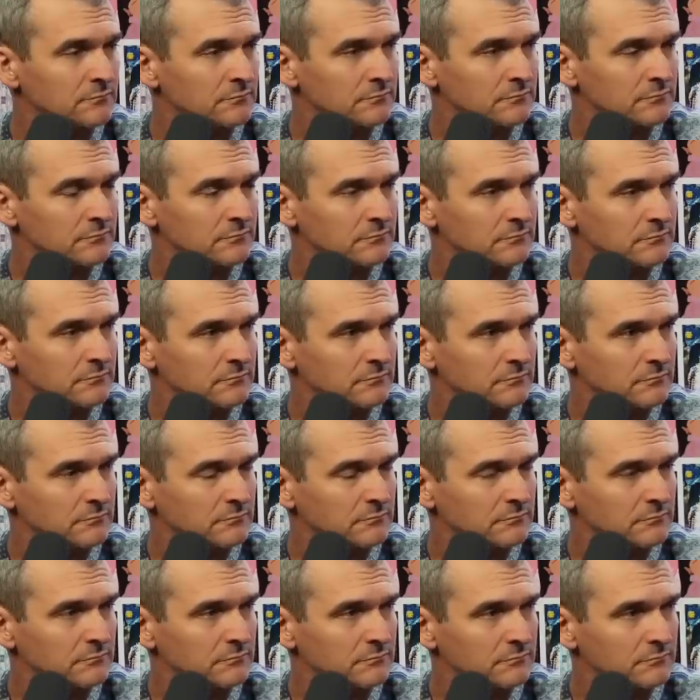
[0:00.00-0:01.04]

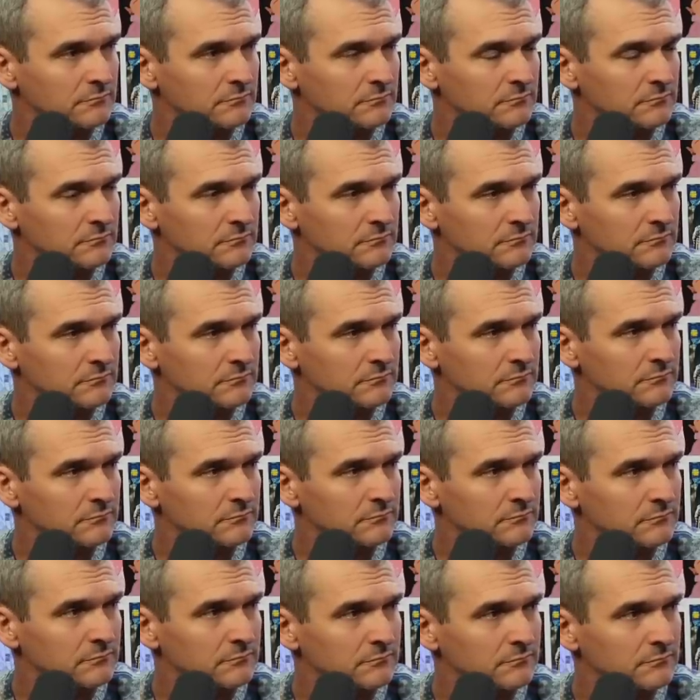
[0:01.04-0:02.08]

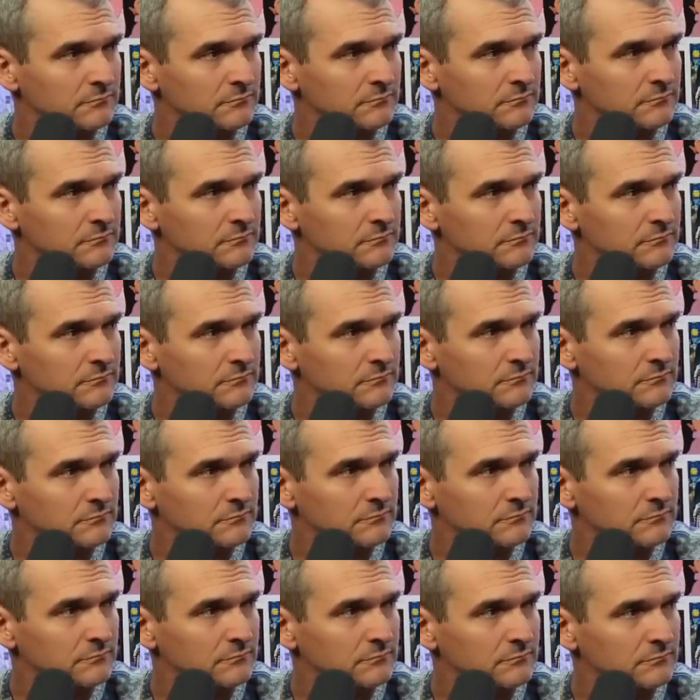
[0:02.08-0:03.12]

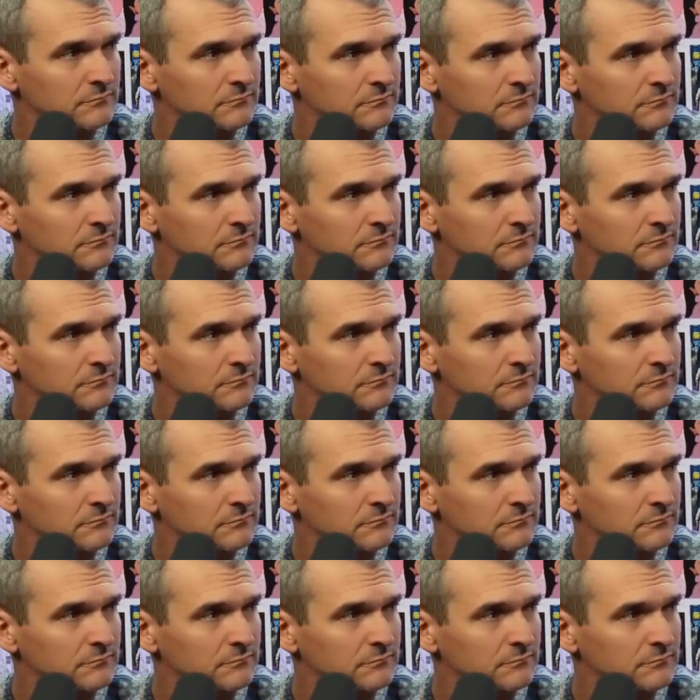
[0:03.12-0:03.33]
The person shown says nothing.